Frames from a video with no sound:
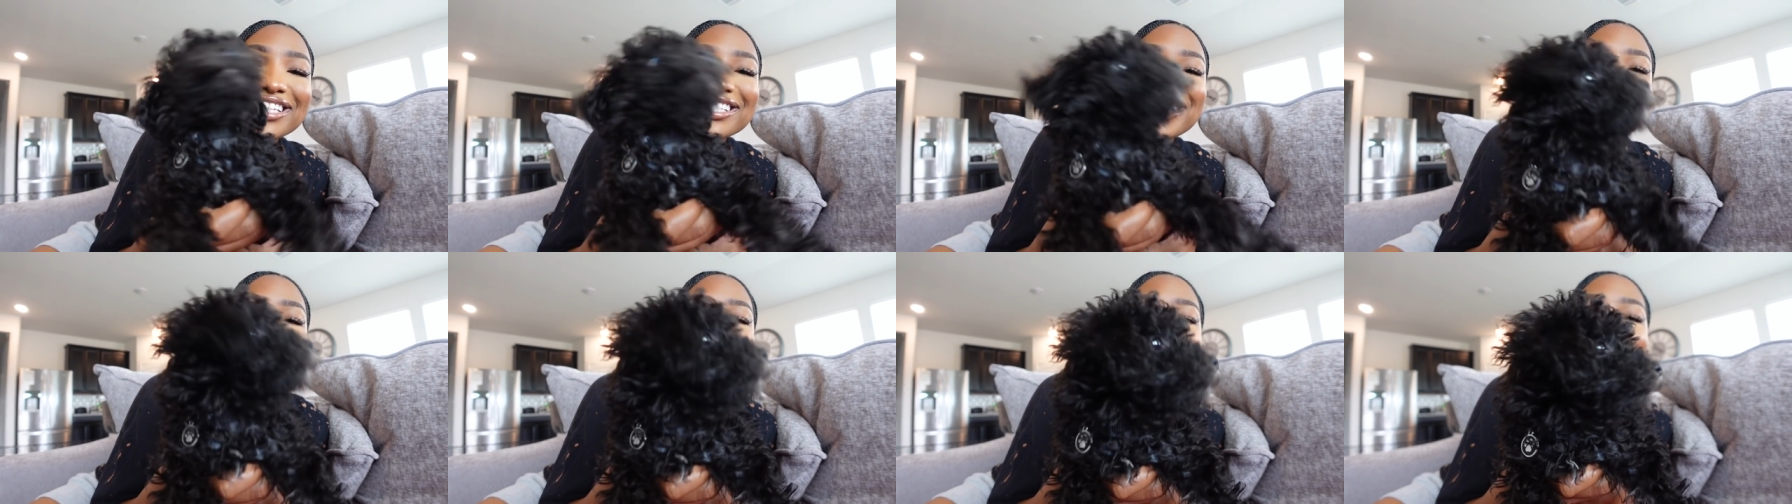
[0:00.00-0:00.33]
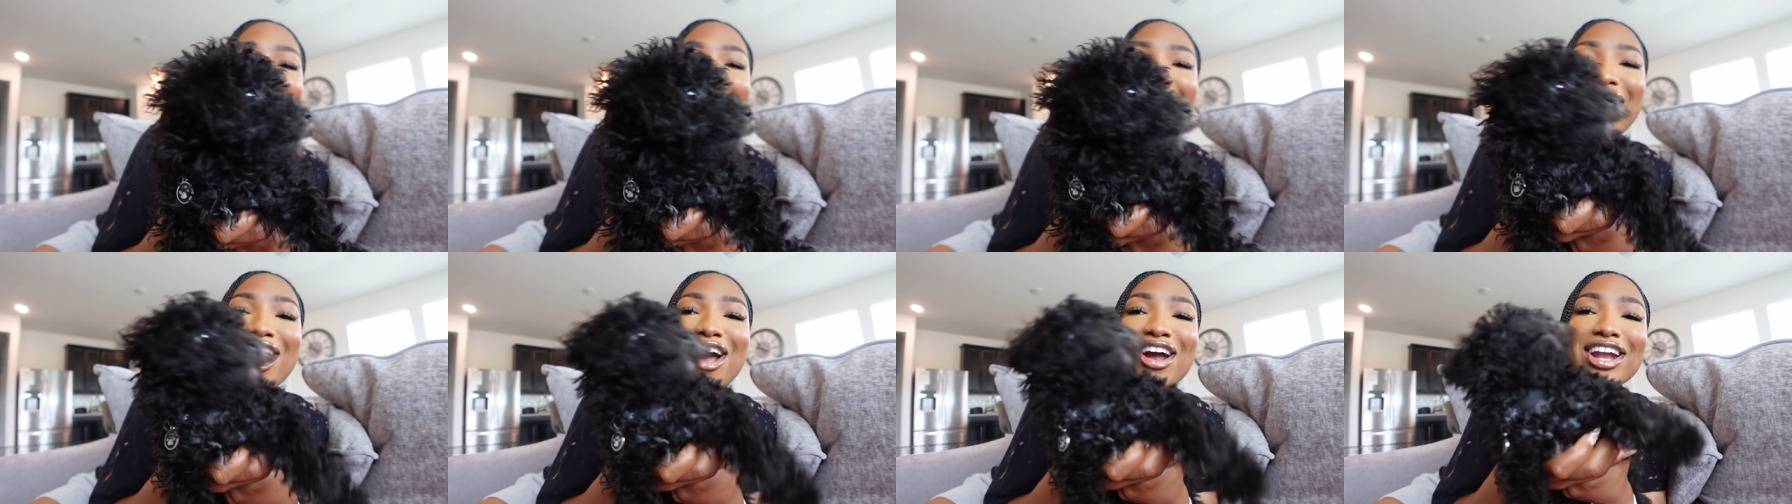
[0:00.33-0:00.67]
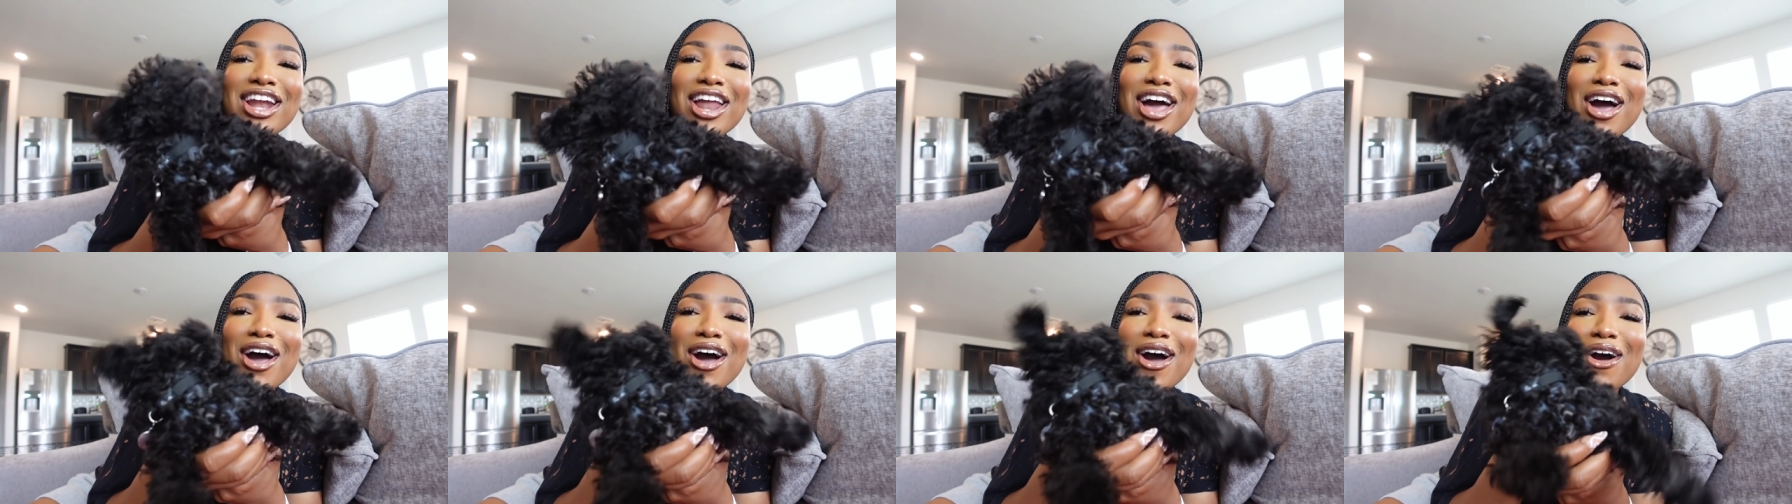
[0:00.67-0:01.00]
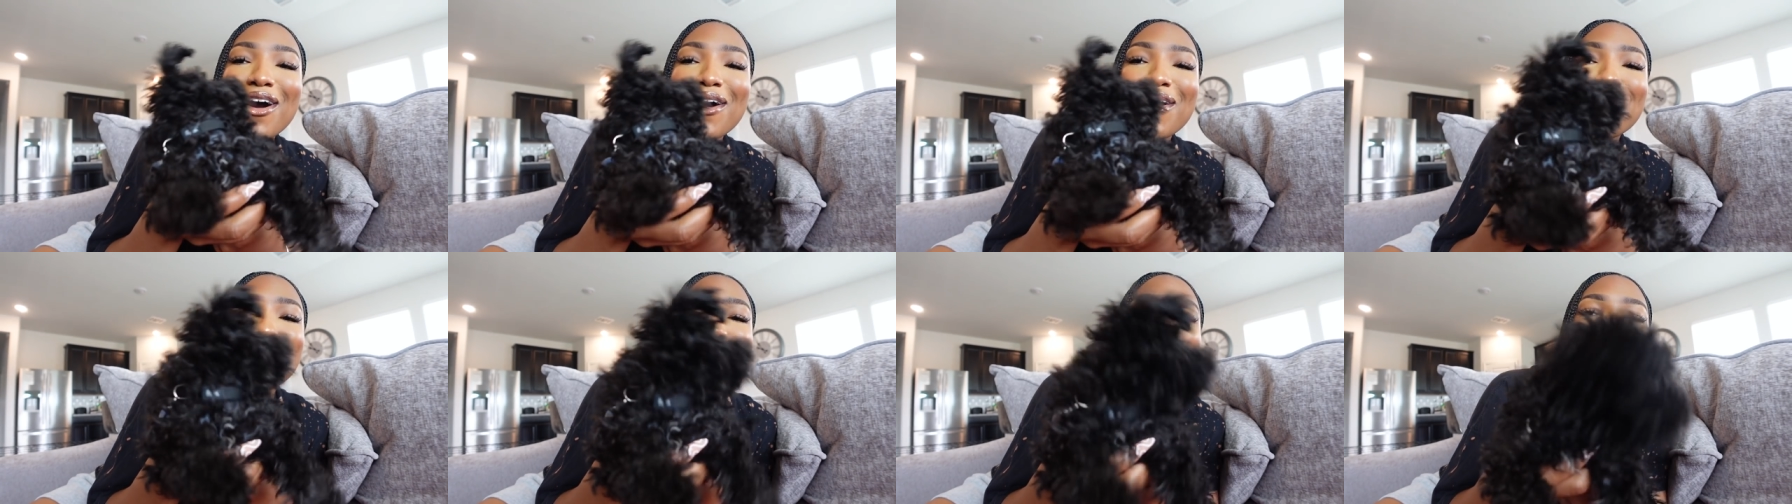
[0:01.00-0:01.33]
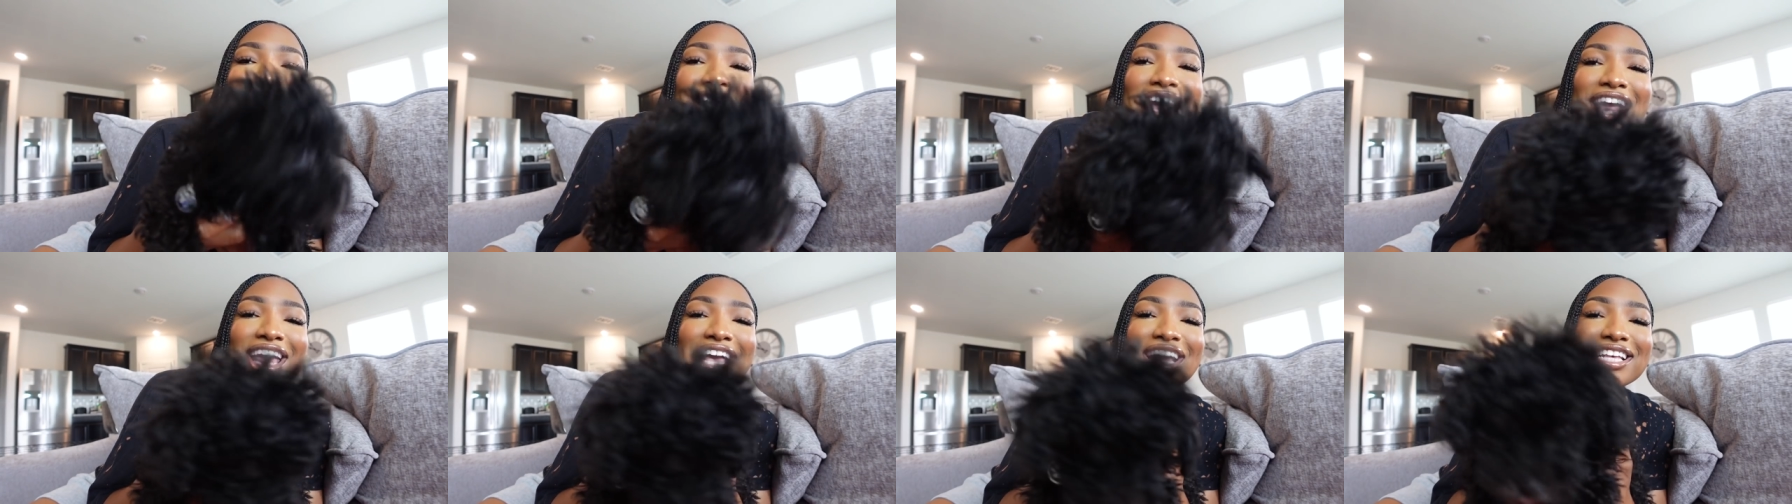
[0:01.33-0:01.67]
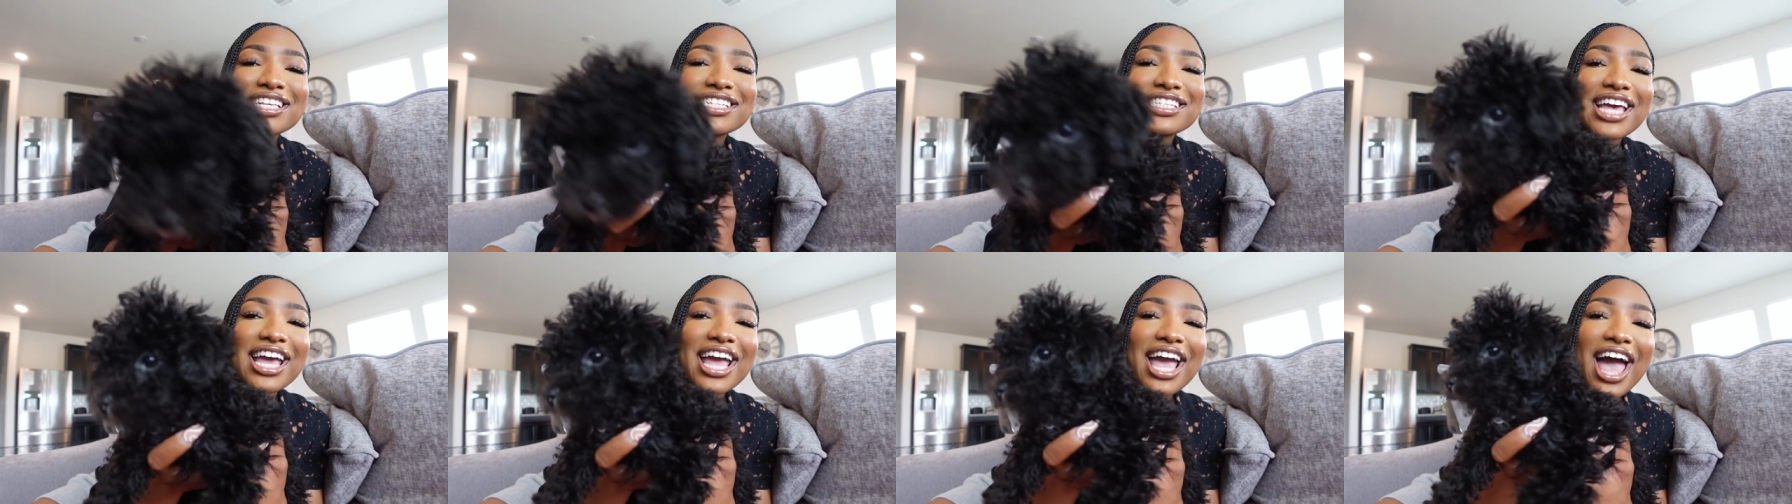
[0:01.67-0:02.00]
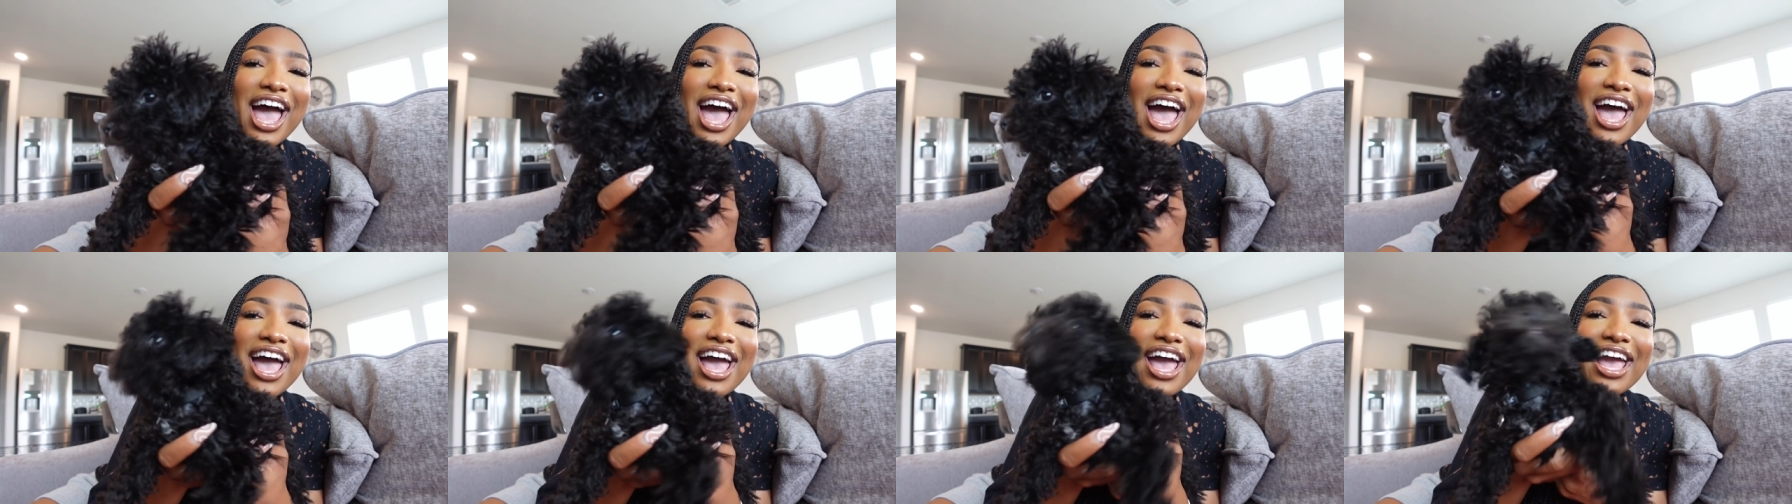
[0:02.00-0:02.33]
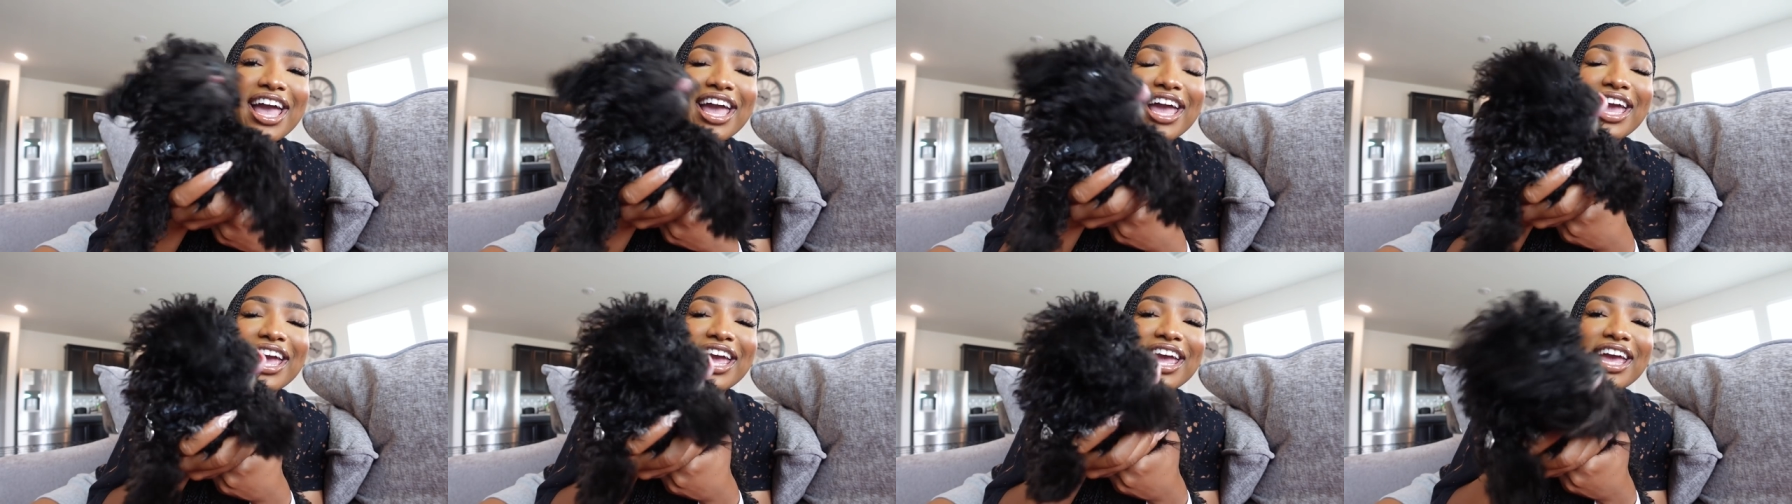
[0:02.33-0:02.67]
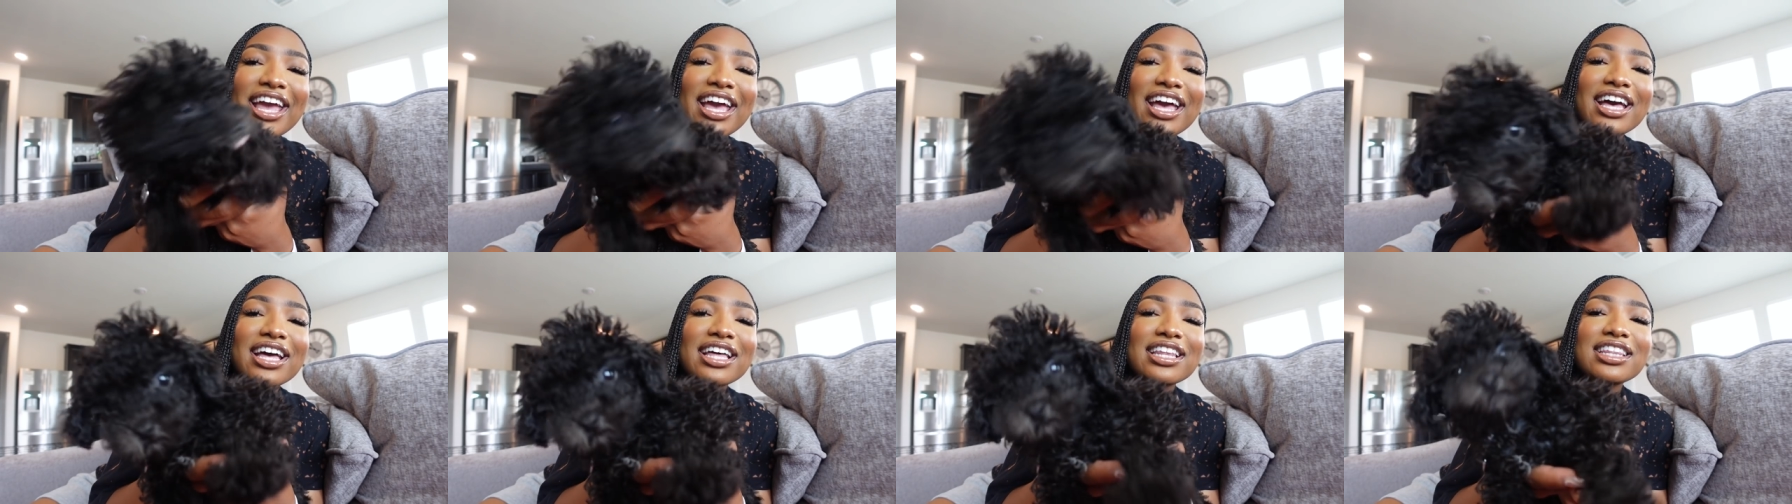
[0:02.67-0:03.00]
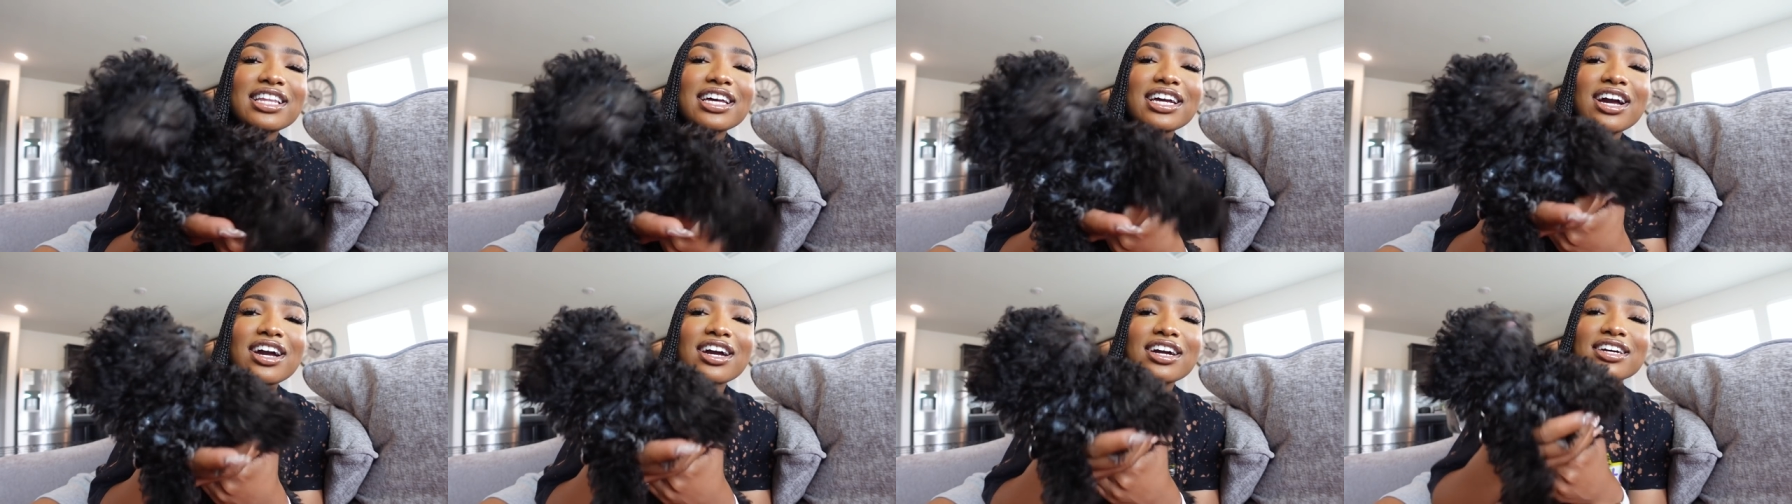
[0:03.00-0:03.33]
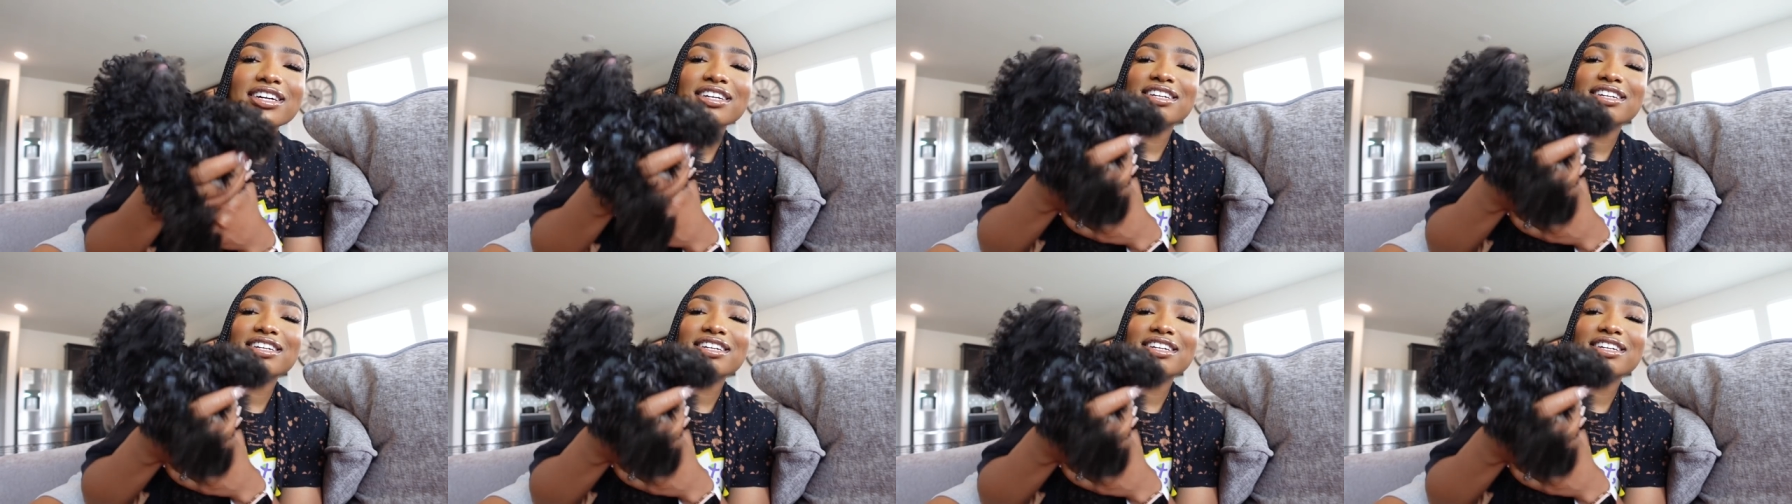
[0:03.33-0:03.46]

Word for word: Say hi, Harlow. Say hi. Look.